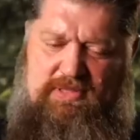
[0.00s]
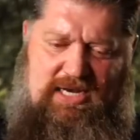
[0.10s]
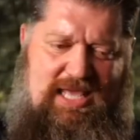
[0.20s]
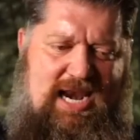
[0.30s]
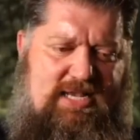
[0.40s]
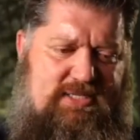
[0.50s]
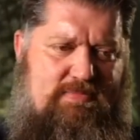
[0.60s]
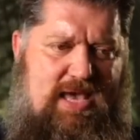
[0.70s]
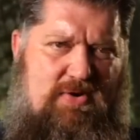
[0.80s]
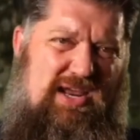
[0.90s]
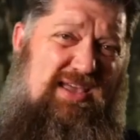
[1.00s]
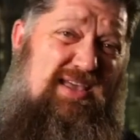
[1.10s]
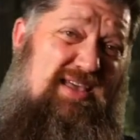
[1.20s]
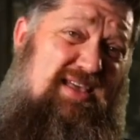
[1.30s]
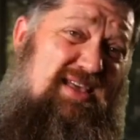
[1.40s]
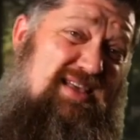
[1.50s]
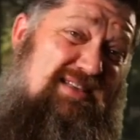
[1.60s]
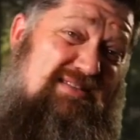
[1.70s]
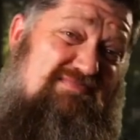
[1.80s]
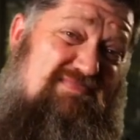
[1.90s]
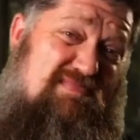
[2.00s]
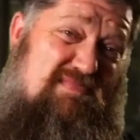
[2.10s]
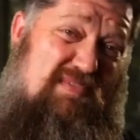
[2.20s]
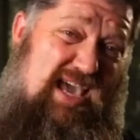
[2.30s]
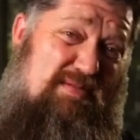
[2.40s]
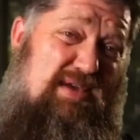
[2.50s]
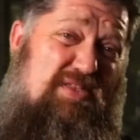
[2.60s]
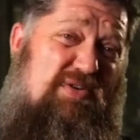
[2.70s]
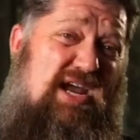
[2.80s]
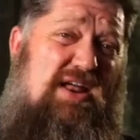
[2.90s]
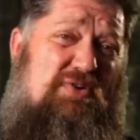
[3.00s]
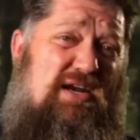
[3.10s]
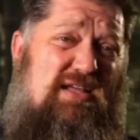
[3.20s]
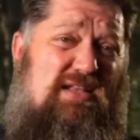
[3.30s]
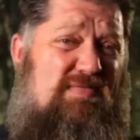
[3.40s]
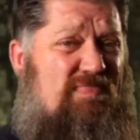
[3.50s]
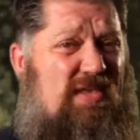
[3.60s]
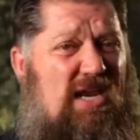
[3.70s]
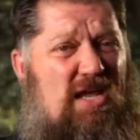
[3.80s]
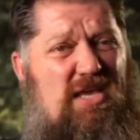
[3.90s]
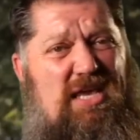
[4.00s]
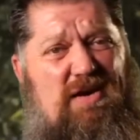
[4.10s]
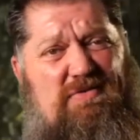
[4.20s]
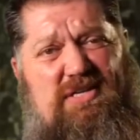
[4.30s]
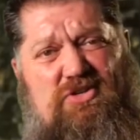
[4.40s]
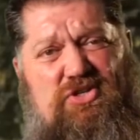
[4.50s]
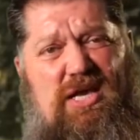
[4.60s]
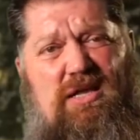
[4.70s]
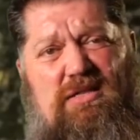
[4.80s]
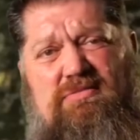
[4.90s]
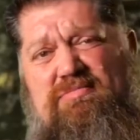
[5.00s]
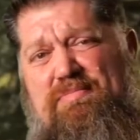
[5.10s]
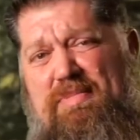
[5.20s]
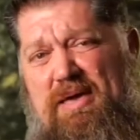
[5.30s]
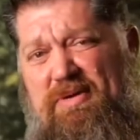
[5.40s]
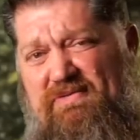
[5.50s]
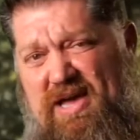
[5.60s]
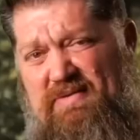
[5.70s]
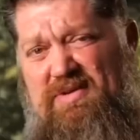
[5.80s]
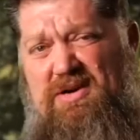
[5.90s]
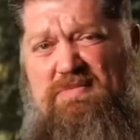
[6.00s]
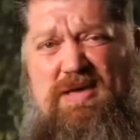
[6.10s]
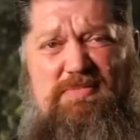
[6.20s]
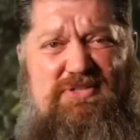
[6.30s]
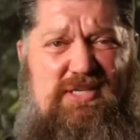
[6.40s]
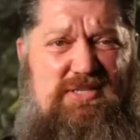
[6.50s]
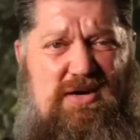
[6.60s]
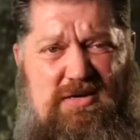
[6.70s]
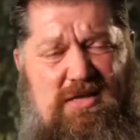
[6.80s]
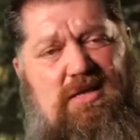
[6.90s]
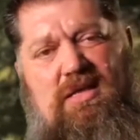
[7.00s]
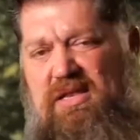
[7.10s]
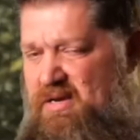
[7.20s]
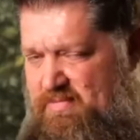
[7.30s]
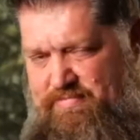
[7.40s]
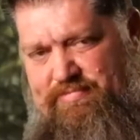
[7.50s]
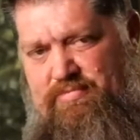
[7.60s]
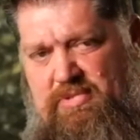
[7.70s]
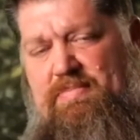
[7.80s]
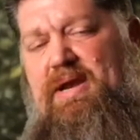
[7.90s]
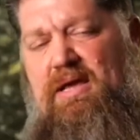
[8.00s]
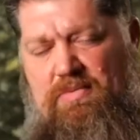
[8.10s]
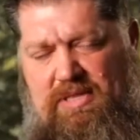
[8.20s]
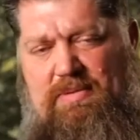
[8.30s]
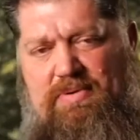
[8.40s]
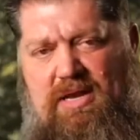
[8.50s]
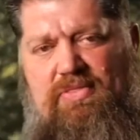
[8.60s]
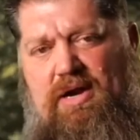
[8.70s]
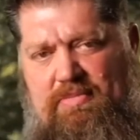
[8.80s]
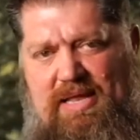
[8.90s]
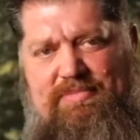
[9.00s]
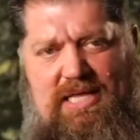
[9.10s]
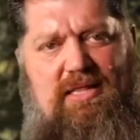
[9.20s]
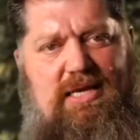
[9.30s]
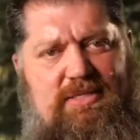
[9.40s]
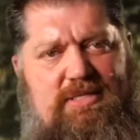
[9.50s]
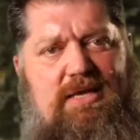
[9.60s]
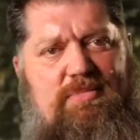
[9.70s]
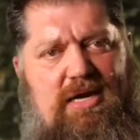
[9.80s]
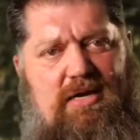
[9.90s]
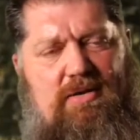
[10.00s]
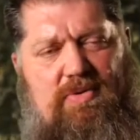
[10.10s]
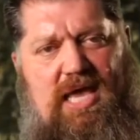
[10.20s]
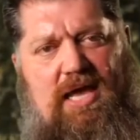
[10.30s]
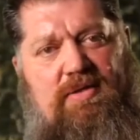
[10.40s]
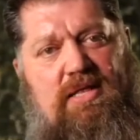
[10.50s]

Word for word: a lead acid battery? Maybe 300, you know, you get over to gel, maybe 500, maybe 600, depending on what they put on there. But I'm telling you, it's limited. Okay.